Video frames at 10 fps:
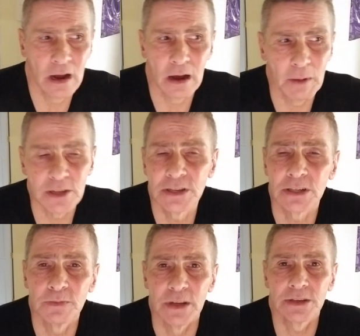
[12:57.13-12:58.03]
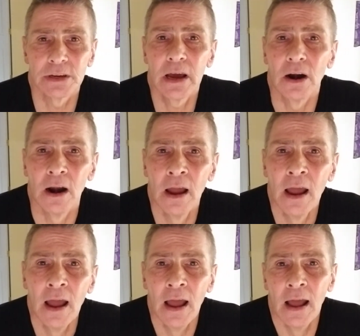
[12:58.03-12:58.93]
about 6 months later,
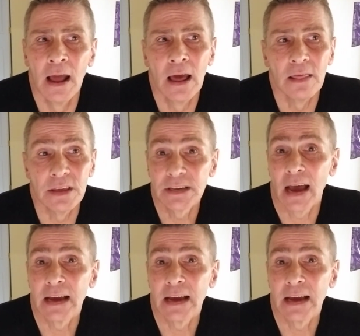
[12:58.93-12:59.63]
this guy